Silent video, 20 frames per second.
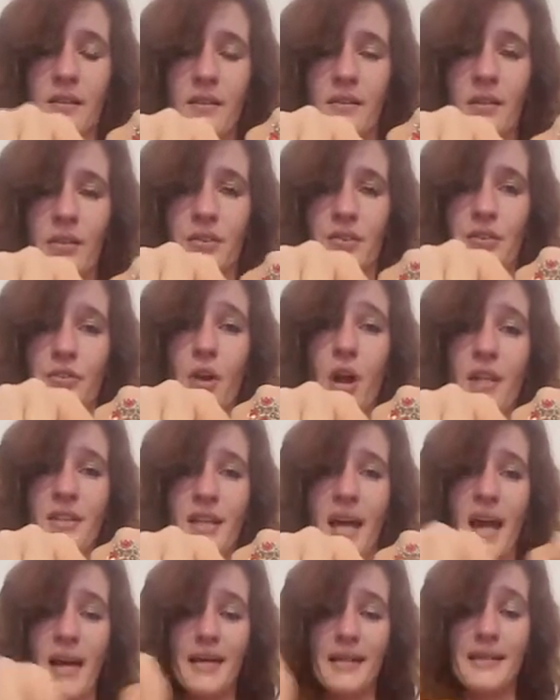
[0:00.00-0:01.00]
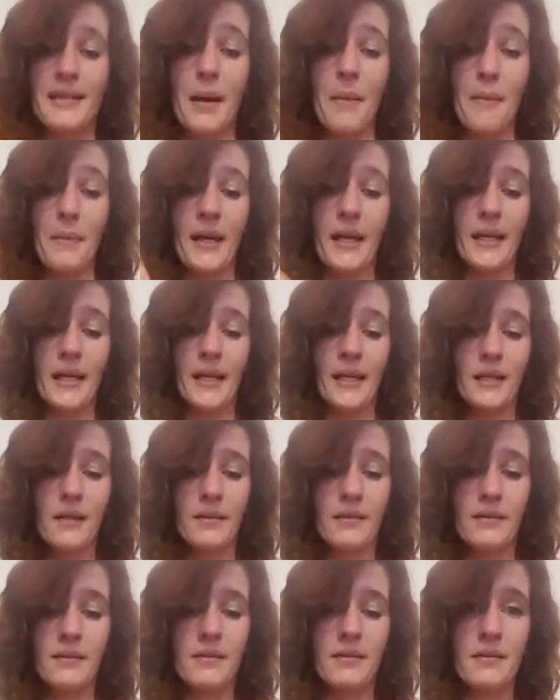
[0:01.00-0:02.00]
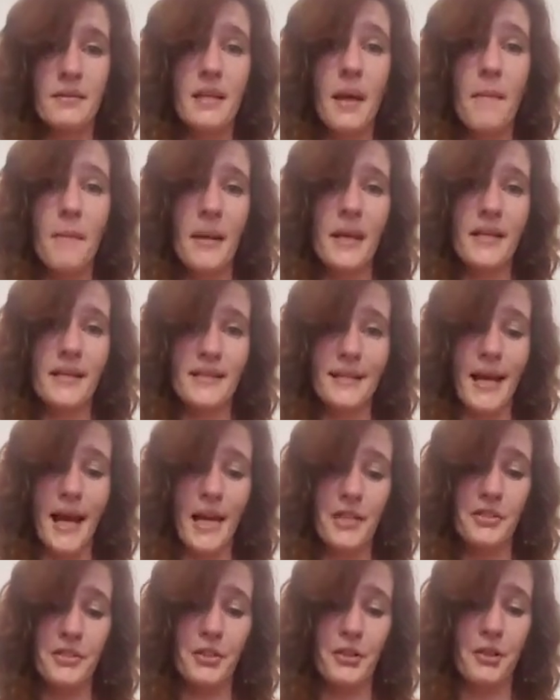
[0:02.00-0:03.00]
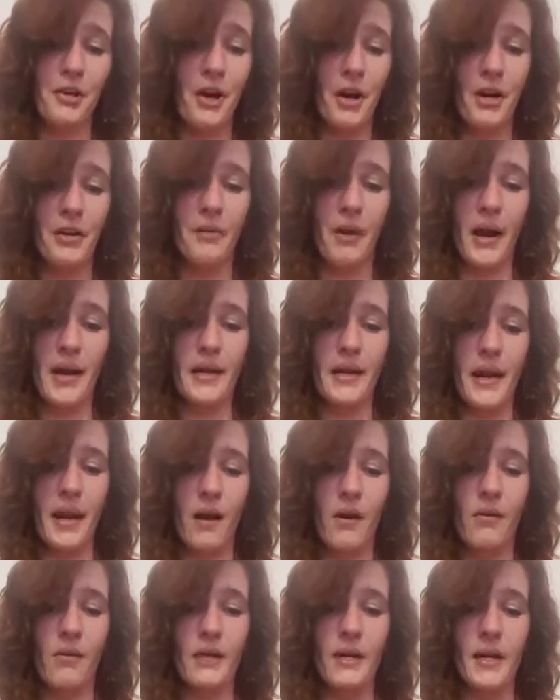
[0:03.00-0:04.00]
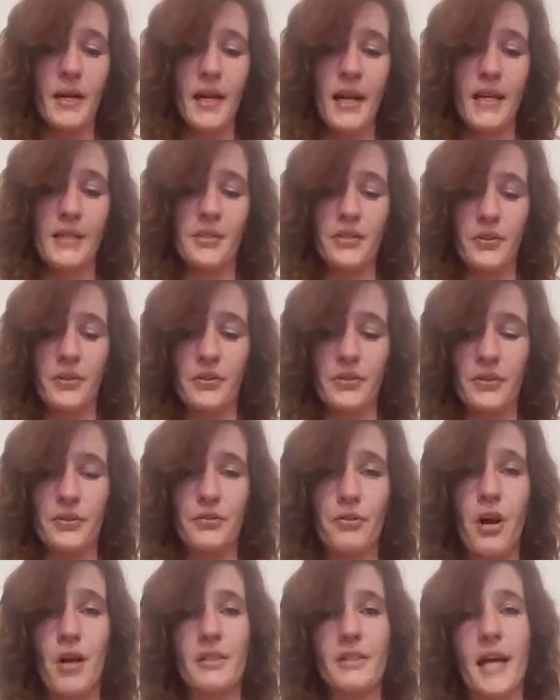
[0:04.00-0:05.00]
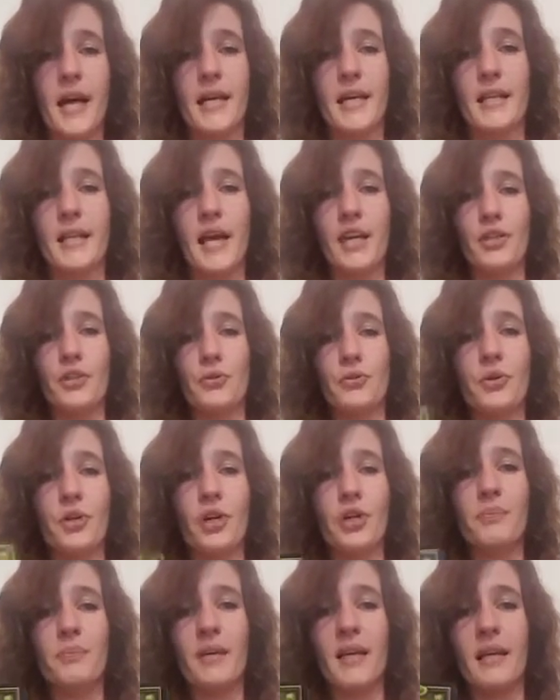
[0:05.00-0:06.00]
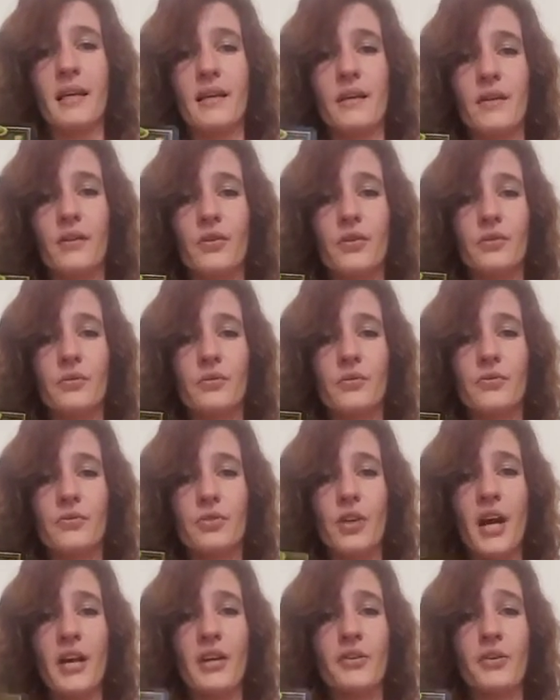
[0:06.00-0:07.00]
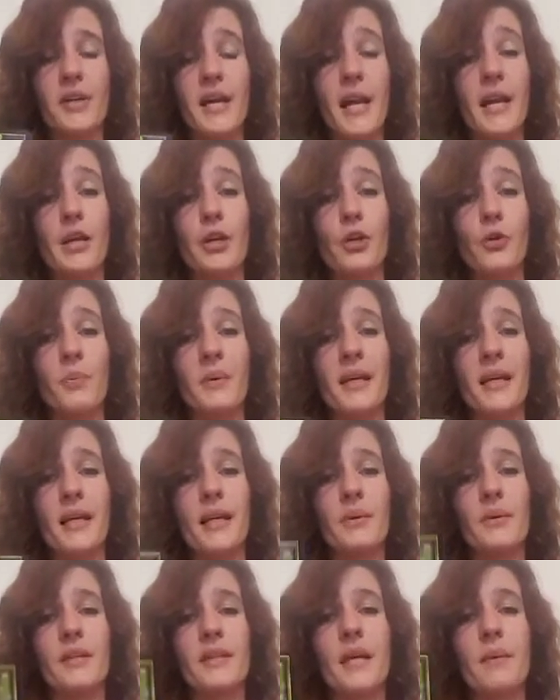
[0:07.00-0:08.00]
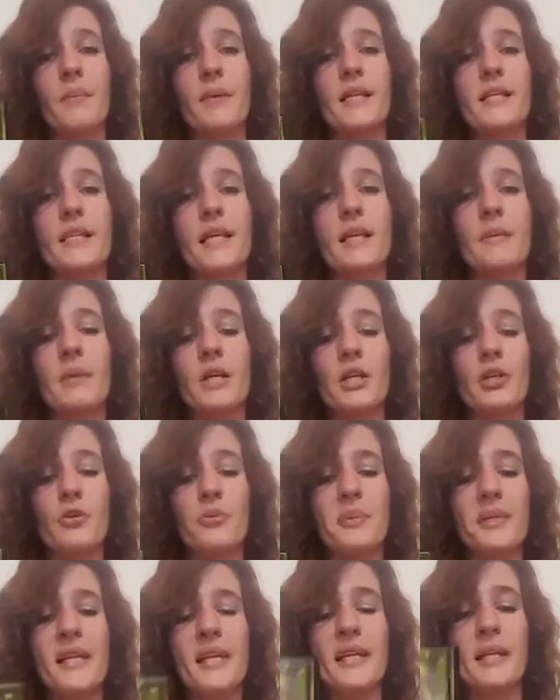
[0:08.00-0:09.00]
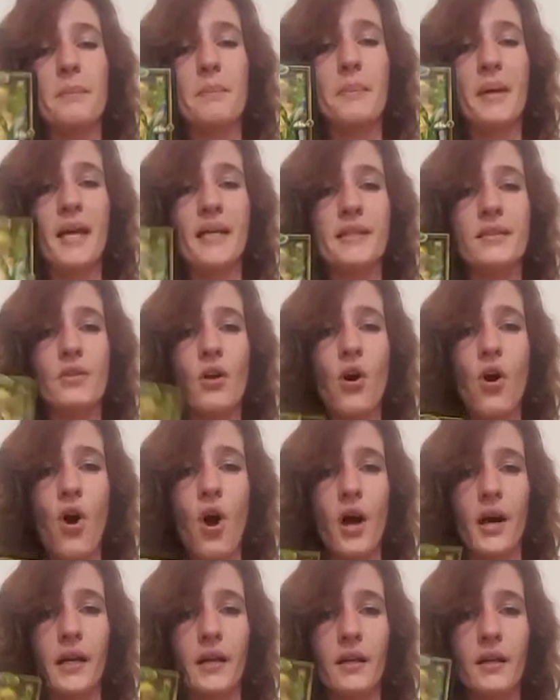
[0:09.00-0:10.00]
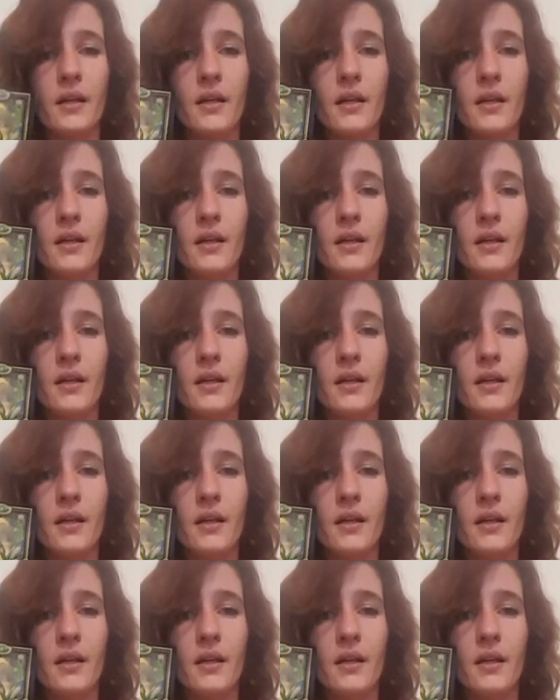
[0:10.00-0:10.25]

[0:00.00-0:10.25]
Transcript: There's a strong tie to somebody. Somebody's got your heart right now. And so there's a strong tie to that. You could be trying to create a new beginning with them, but it's going to be a new beginning based on